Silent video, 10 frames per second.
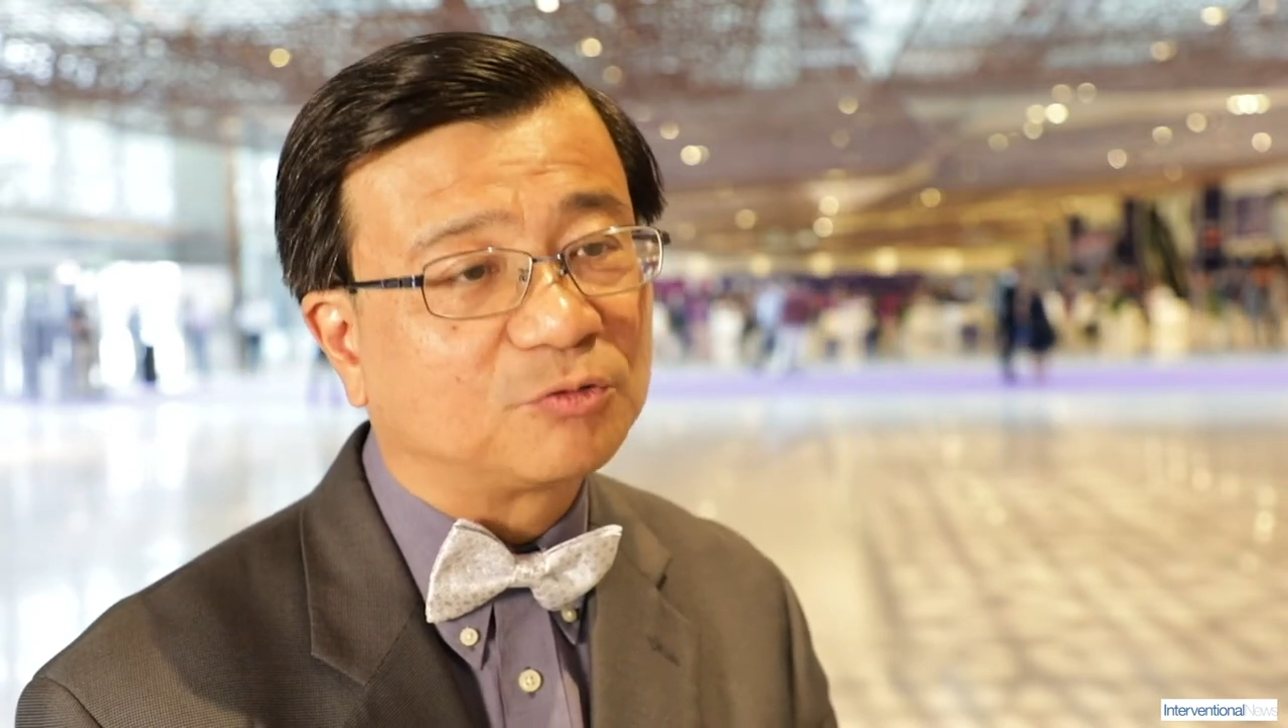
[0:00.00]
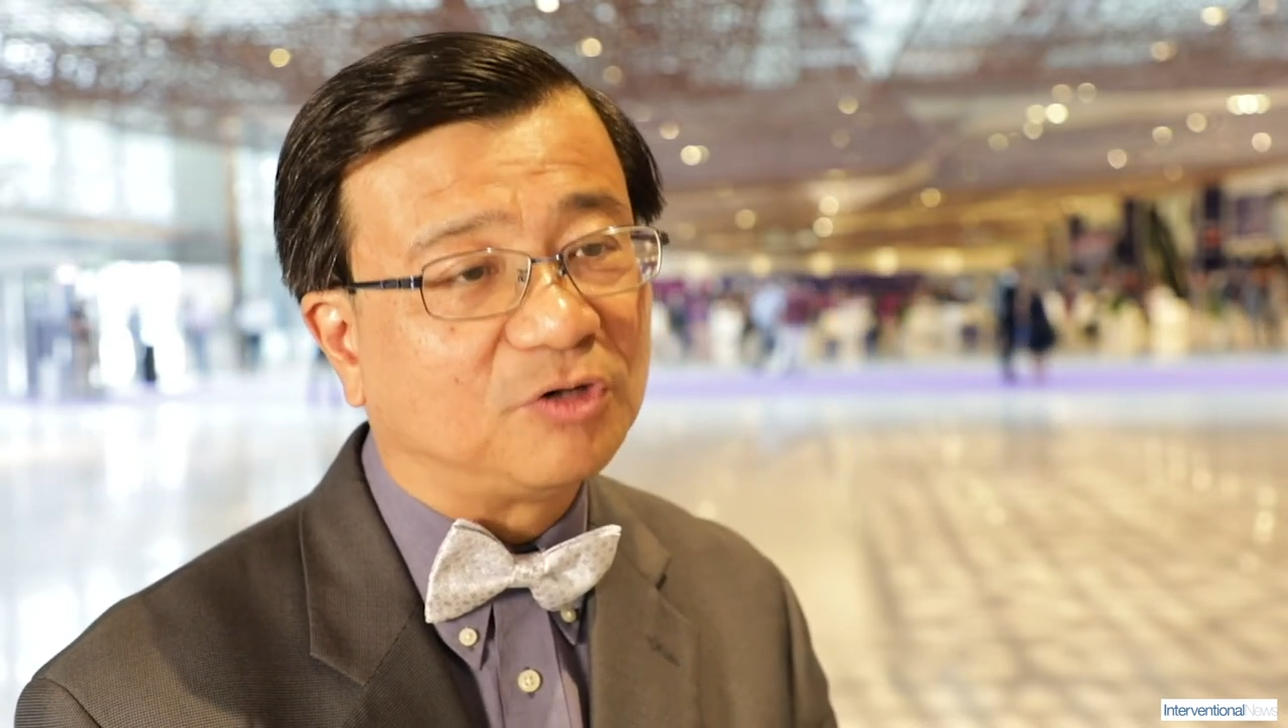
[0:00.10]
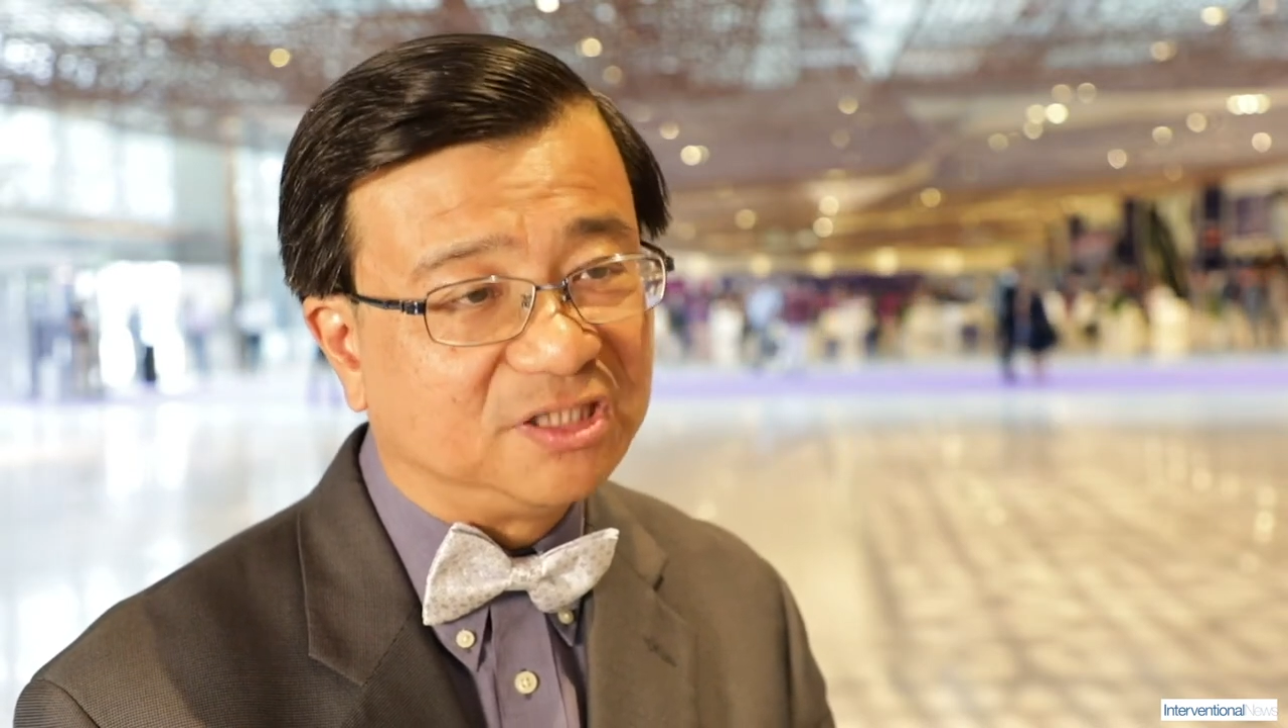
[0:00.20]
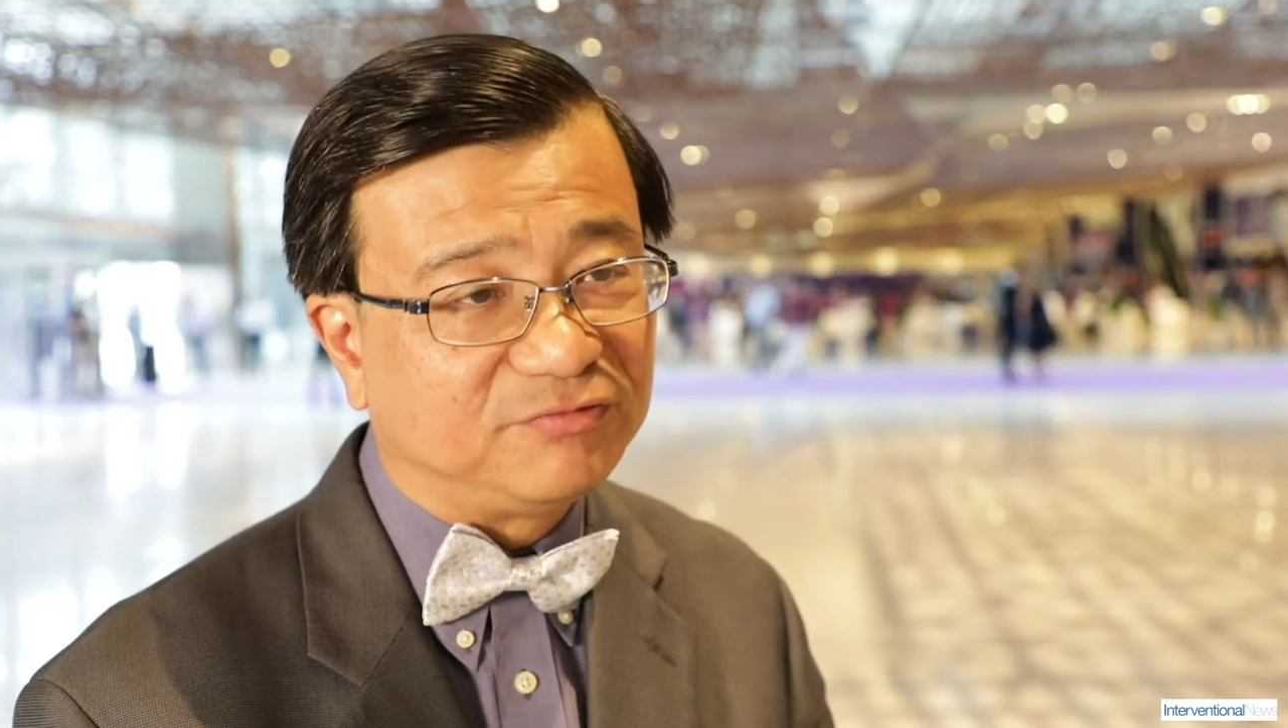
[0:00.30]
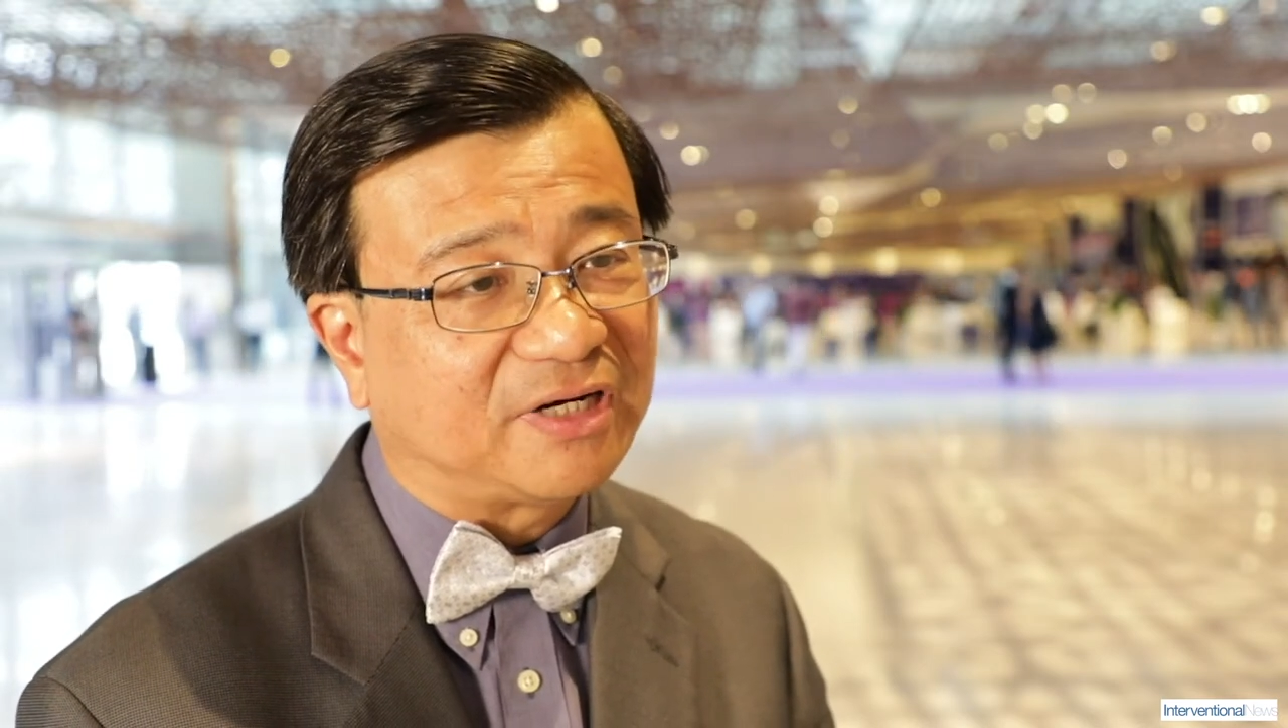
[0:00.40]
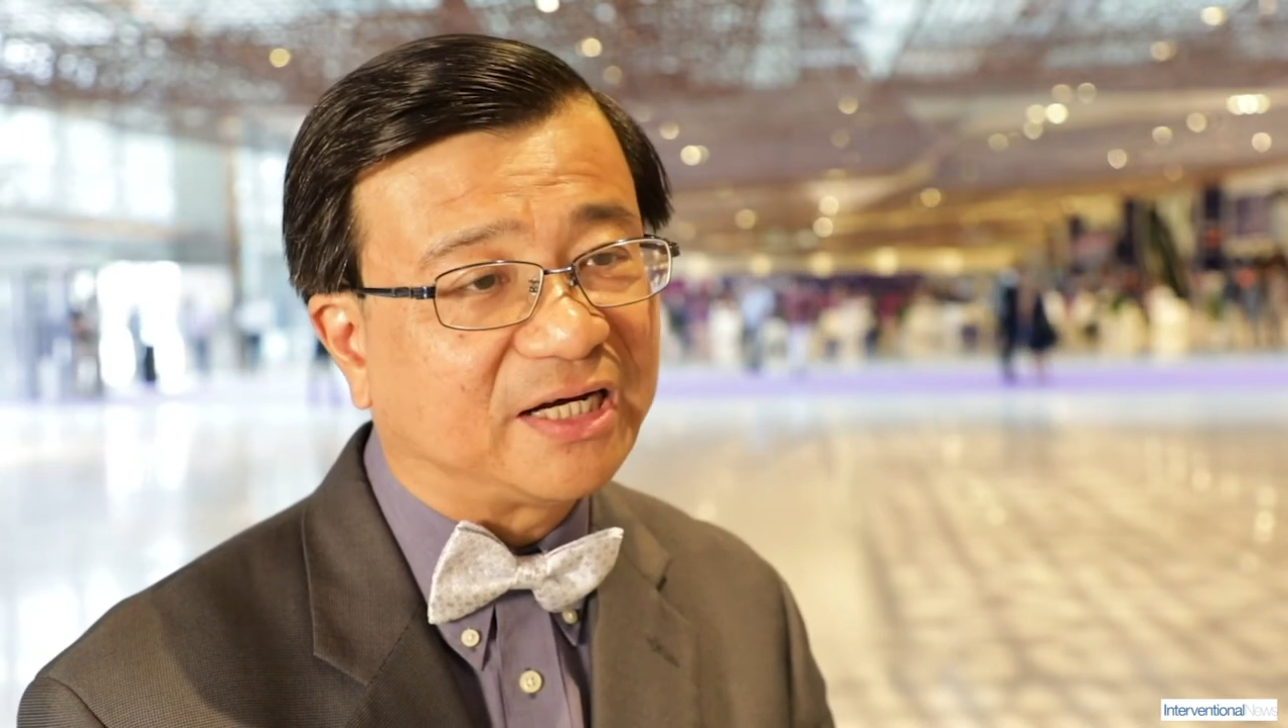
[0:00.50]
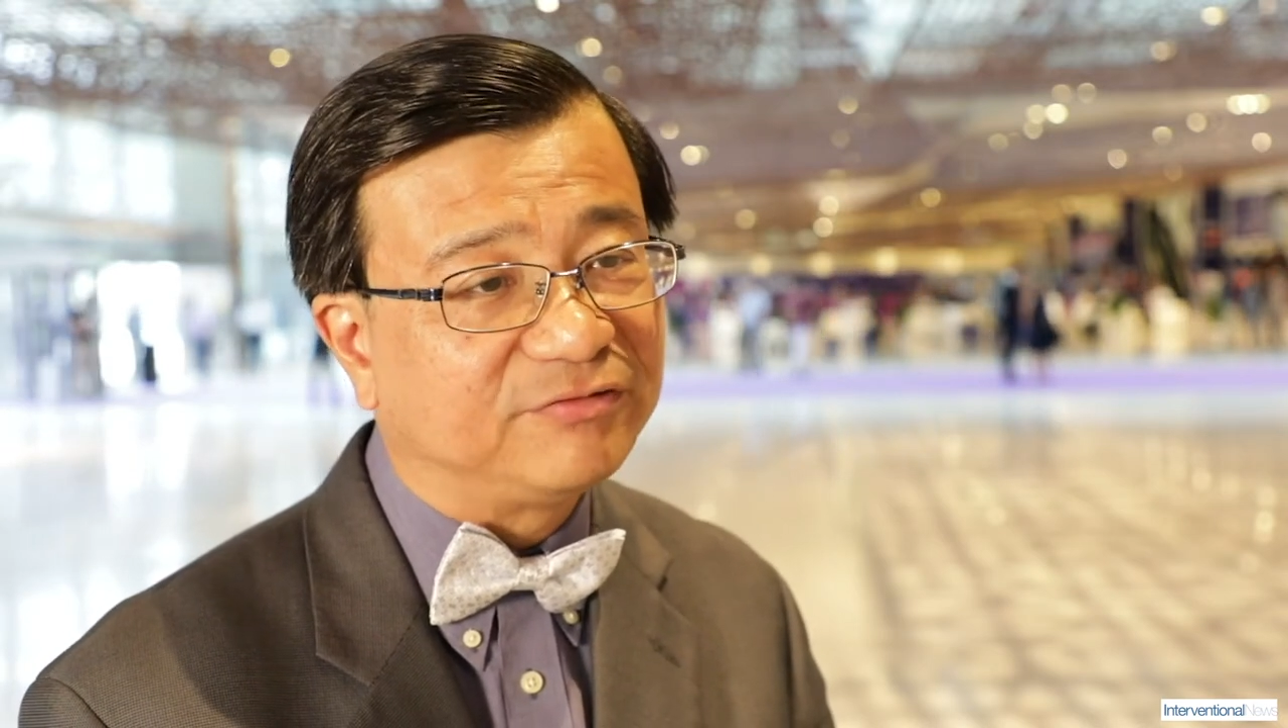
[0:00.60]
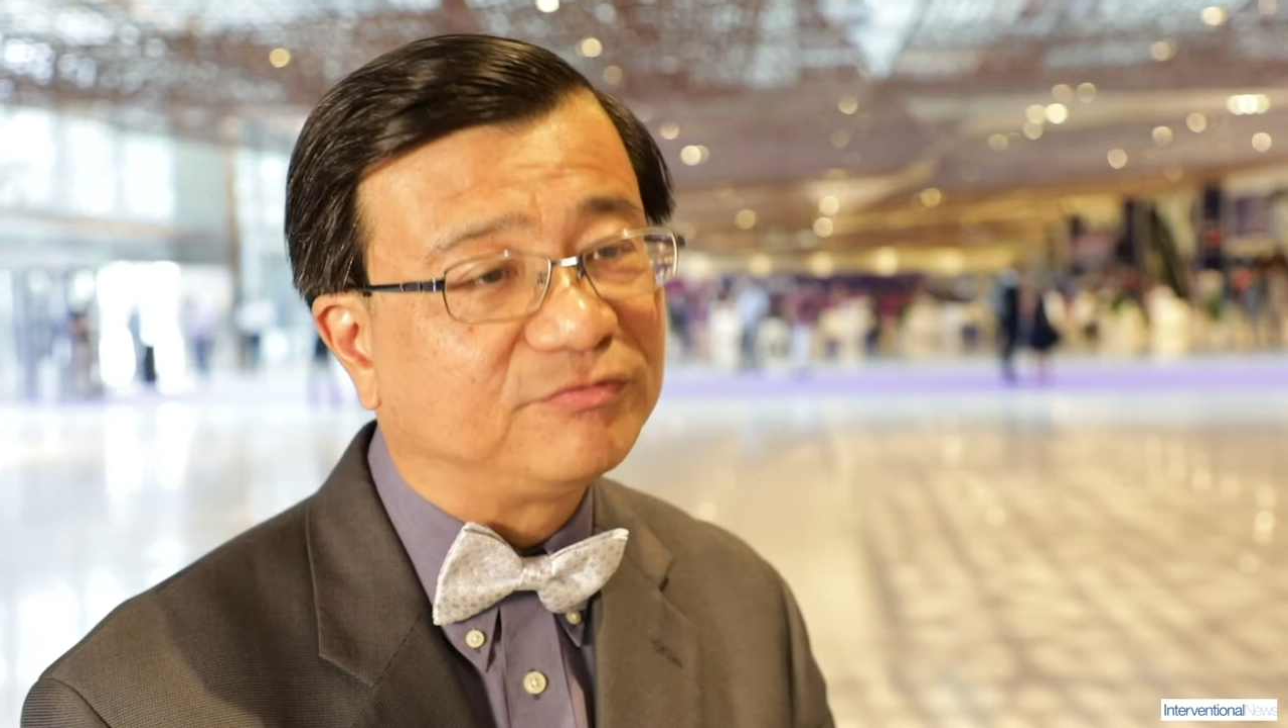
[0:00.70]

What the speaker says: qualify